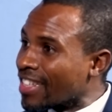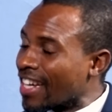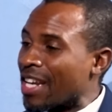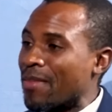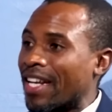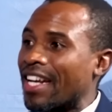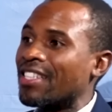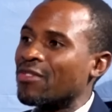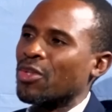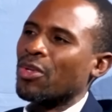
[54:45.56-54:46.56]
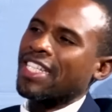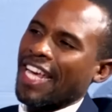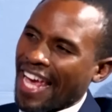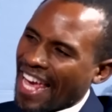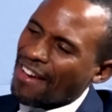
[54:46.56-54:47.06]
And my relatives wrote
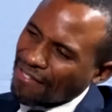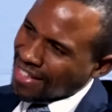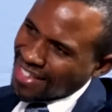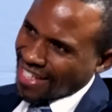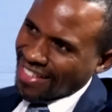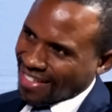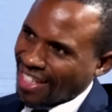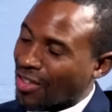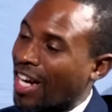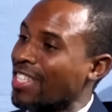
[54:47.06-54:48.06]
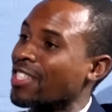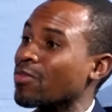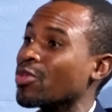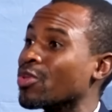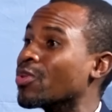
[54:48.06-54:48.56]
everything that you asked
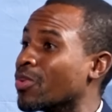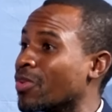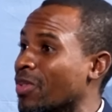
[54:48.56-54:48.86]
them to do,